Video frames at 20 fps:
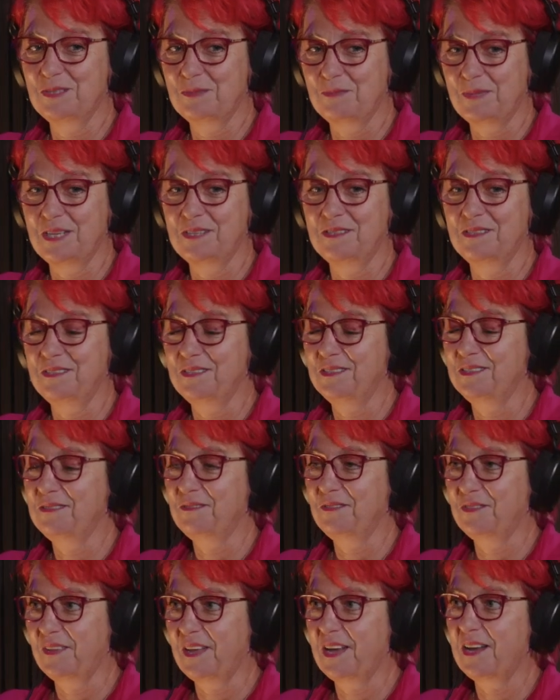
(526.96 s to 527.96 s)
bound
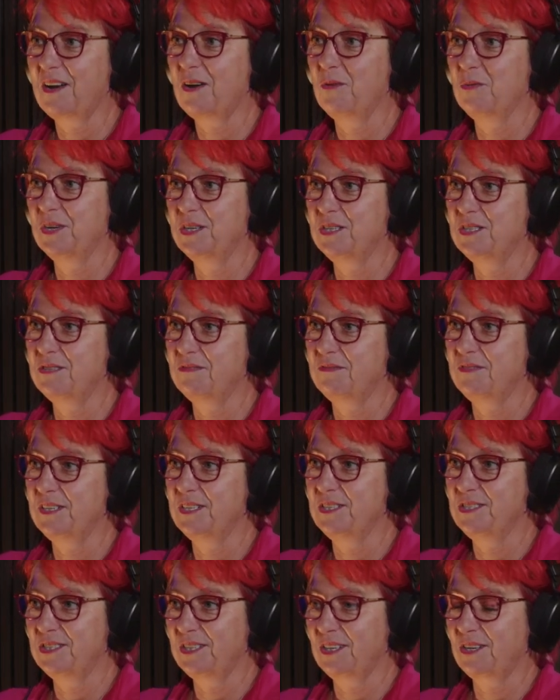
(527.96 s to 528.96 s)
for that. I wanted to
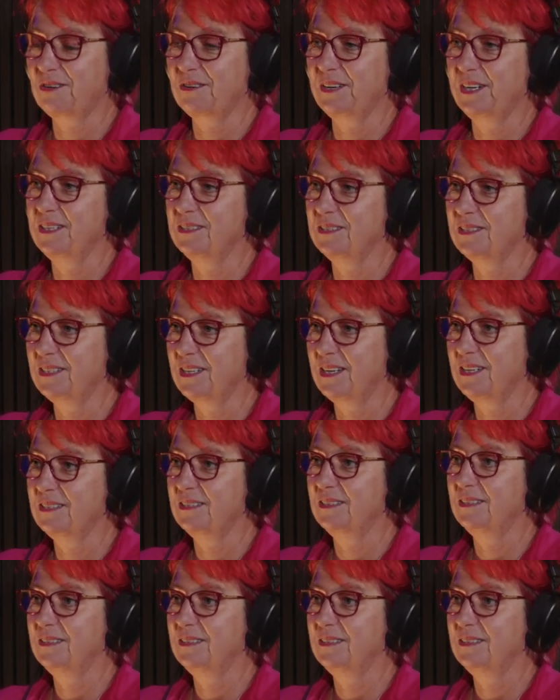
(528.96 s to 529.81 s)
finish the career I started.